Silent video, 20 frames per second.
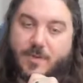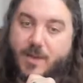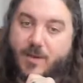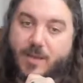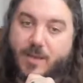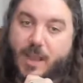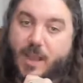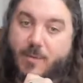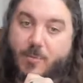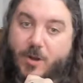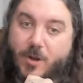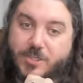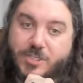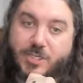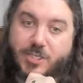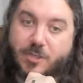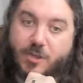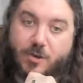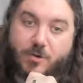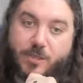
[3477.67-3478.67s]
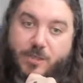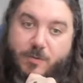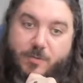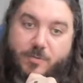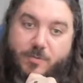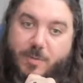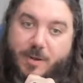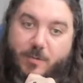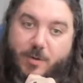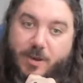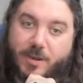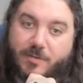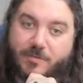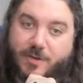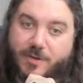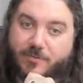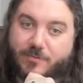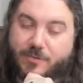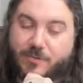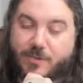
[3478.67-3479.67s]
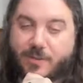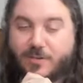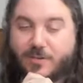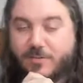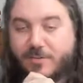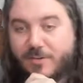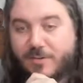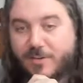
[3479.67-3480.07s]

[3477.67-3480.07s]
I'm watching Loki with my wife after this.